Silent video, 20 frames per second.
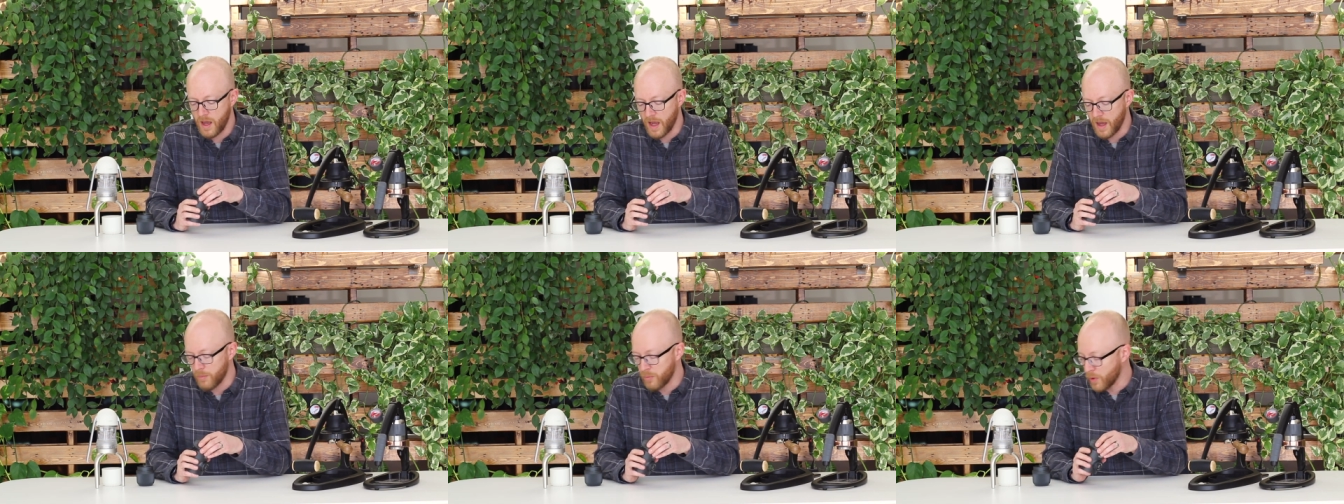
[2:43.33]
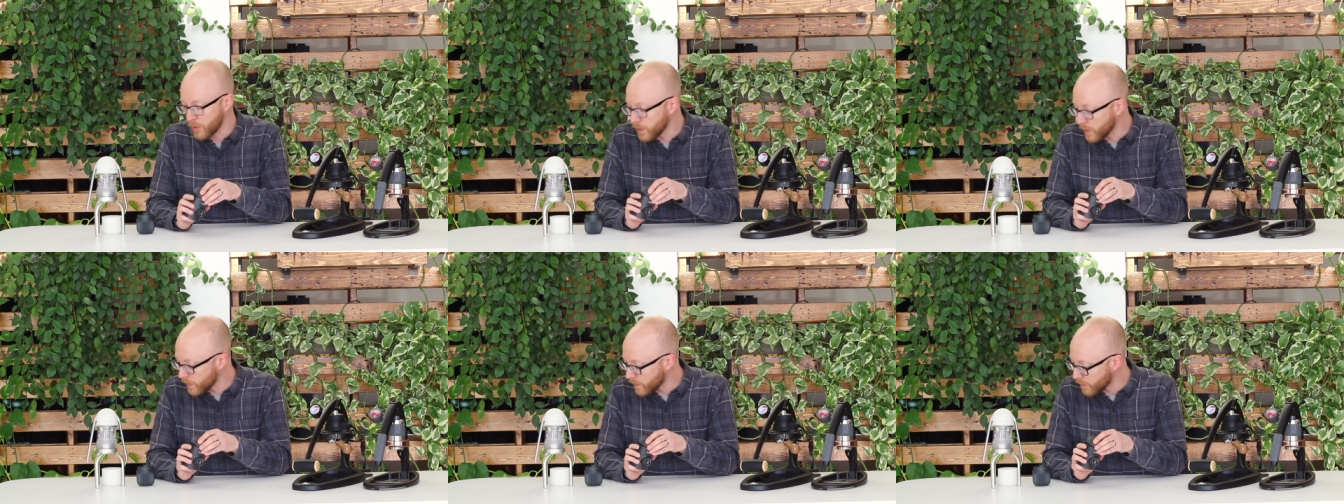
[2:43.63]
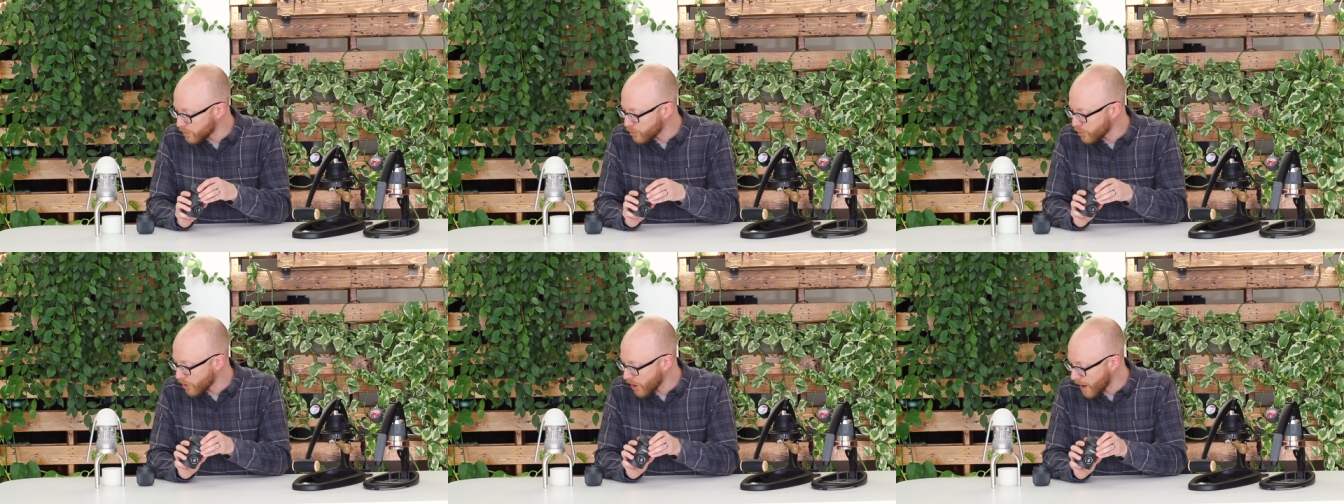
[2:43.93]
Uh, both of
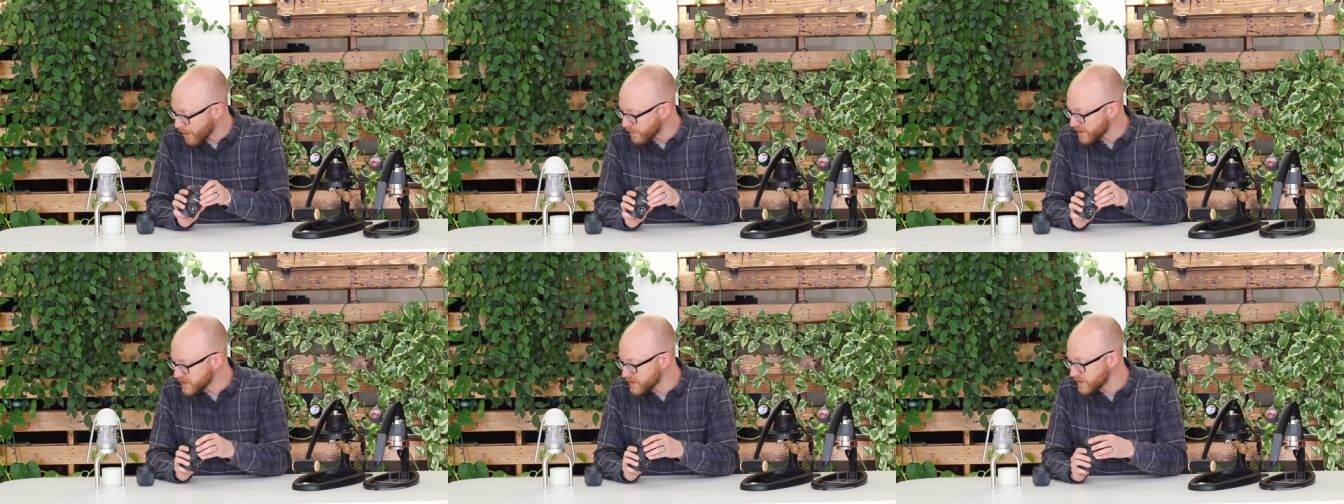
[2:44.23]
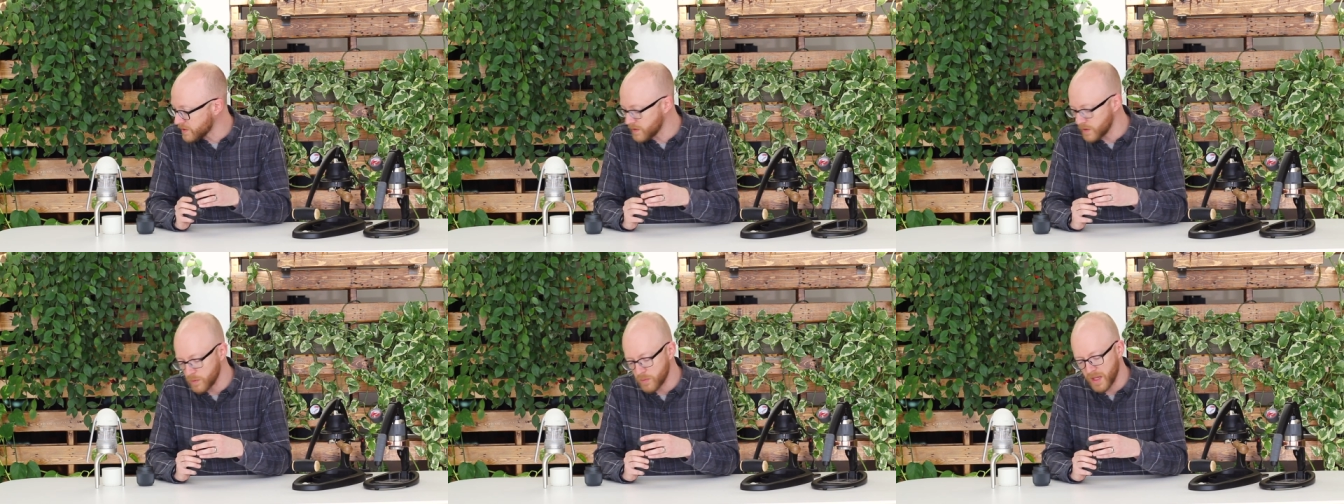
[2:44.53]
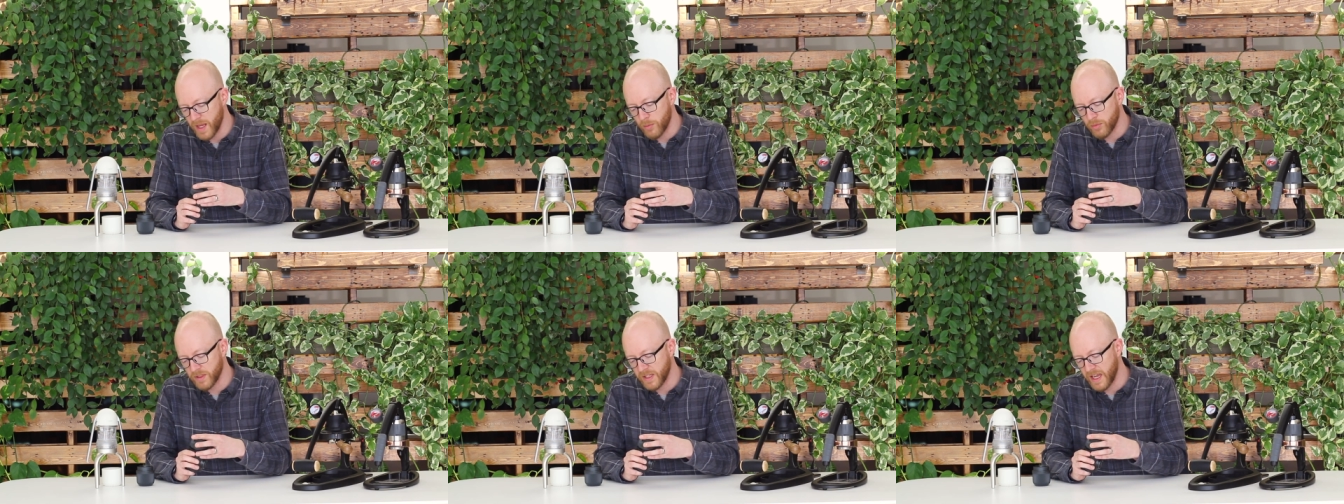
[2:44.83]
them promise to
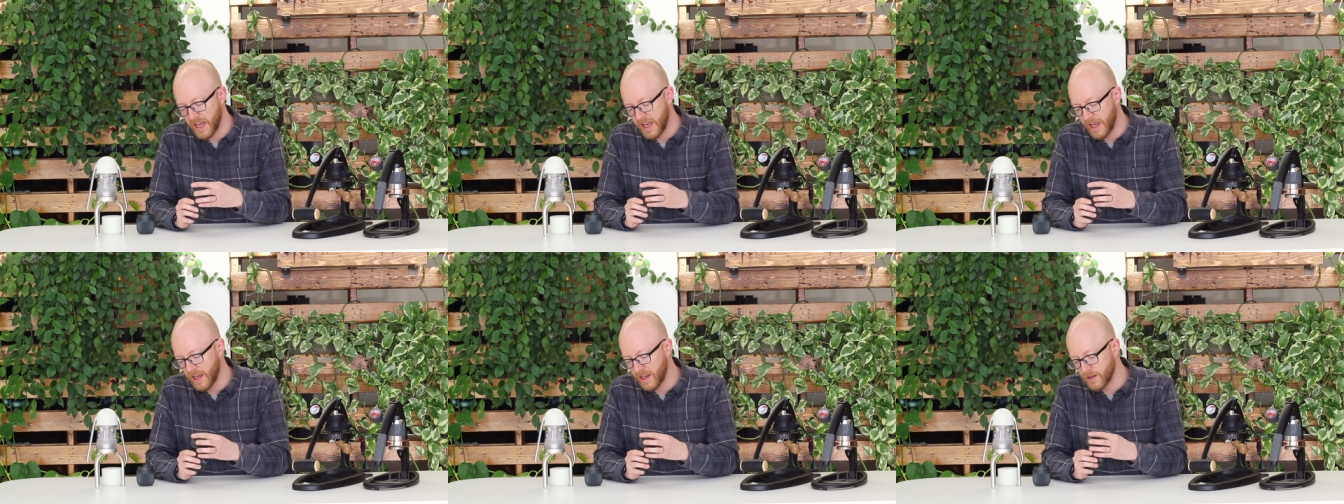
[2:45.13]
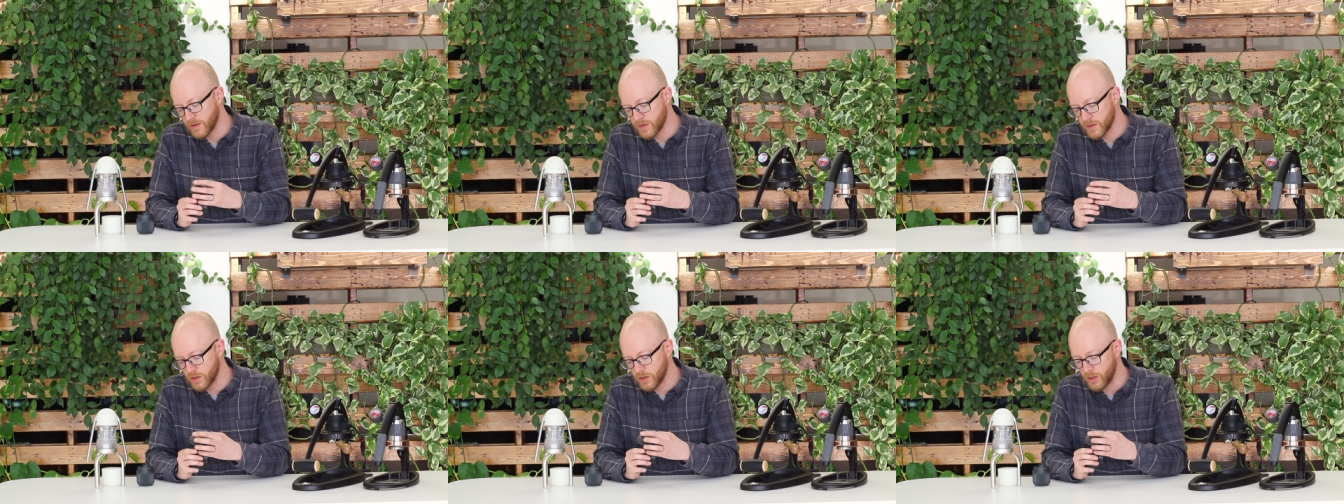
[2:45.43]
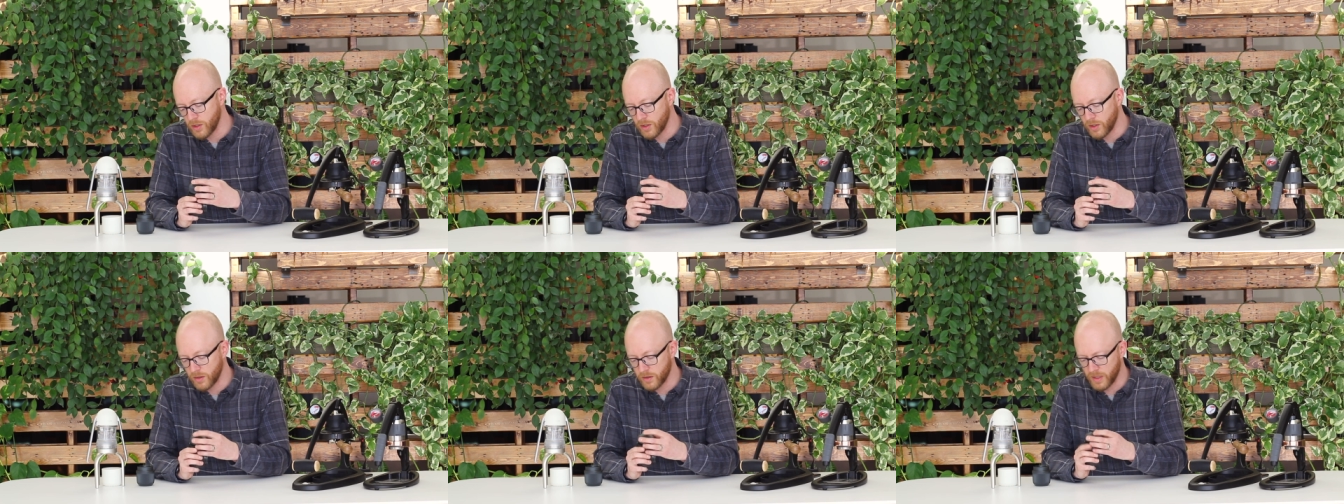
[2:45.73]
be able to
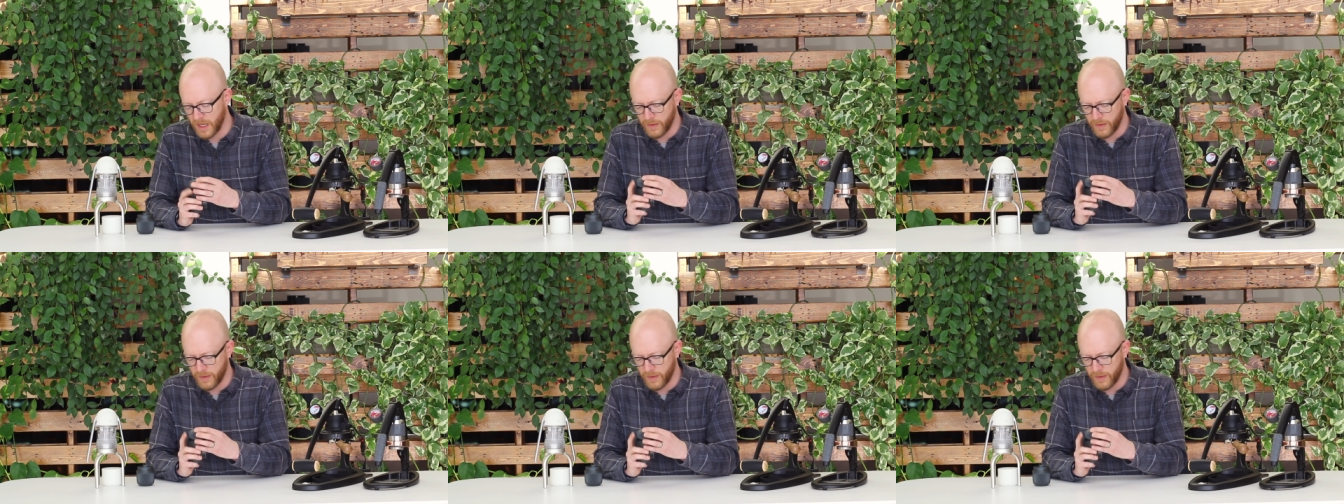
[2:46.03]
handle,